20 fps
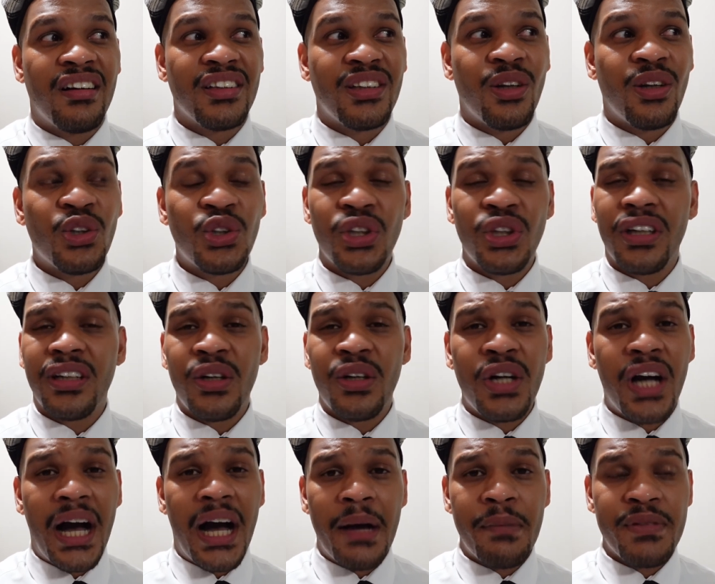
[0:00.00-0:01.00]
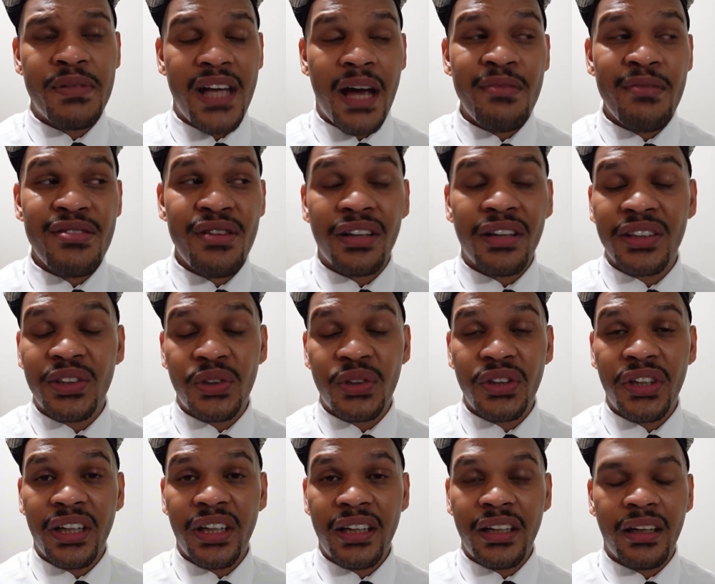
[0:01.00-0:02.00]
No sugar, no carbs. I've started
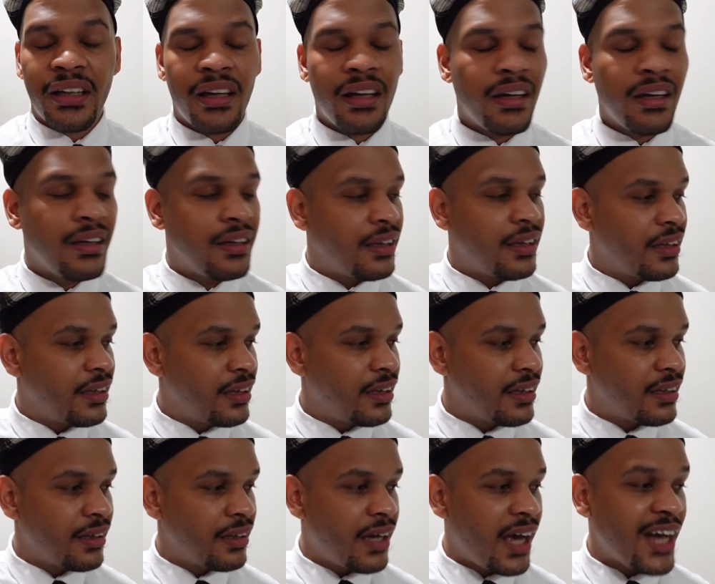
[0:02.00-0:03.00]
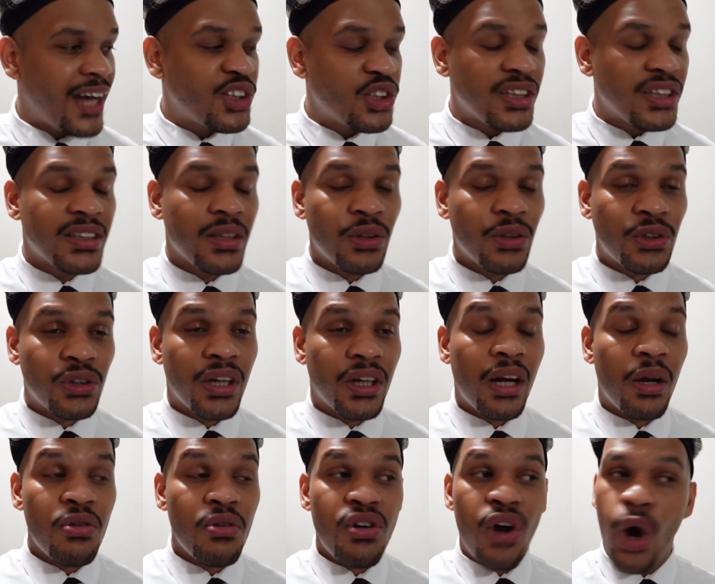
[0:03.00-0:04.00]
today. Hey, actually, it's no sugar,
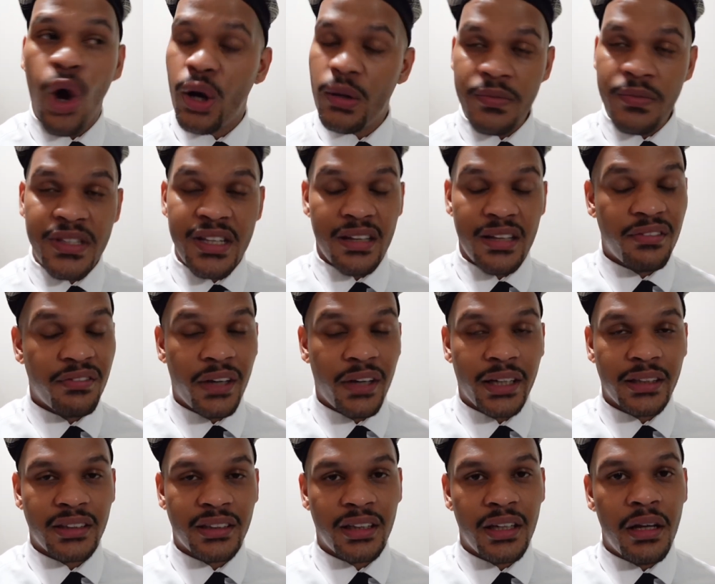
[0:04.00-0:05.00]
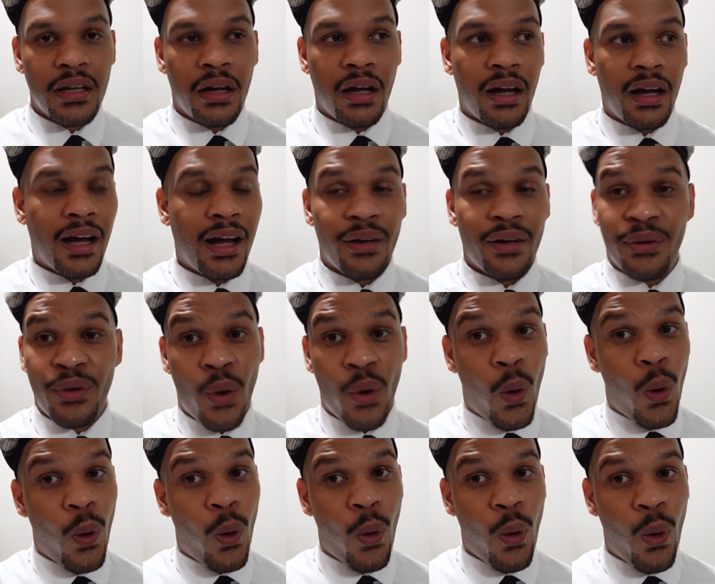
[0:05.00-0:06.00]
low carbs, in fact.
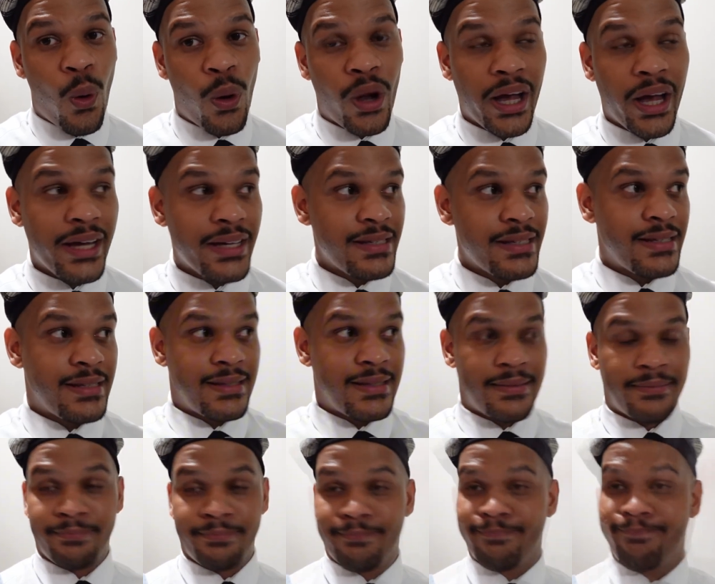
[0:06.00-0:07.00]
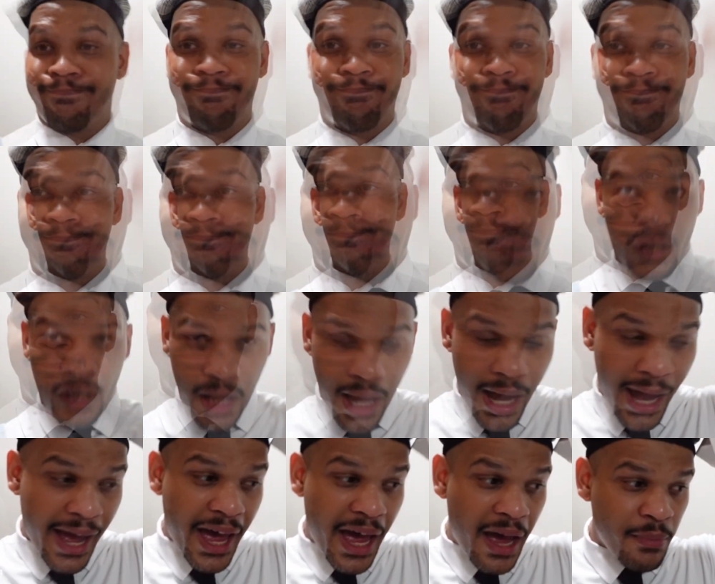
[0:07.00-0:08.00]
Yo, guys,
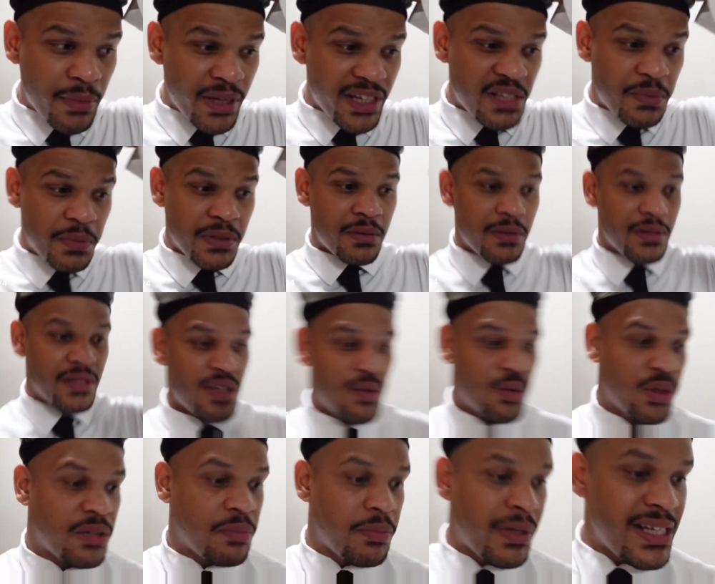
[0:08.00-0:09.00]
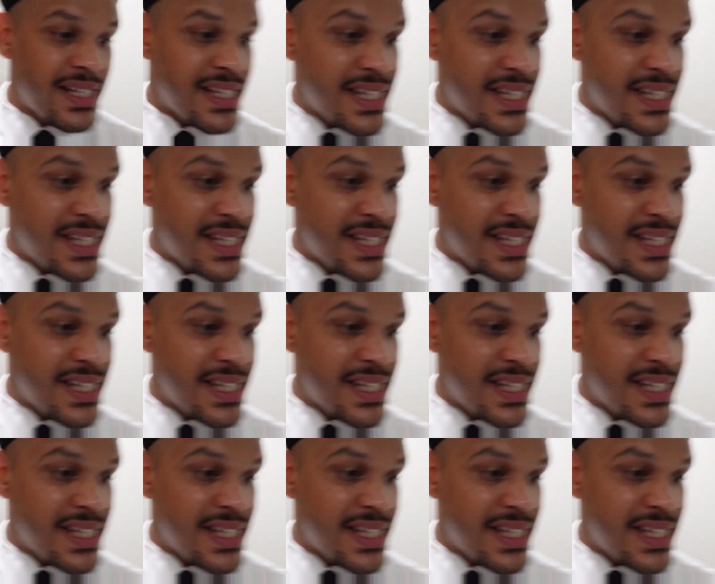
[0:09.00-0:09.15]
I am experimenting with my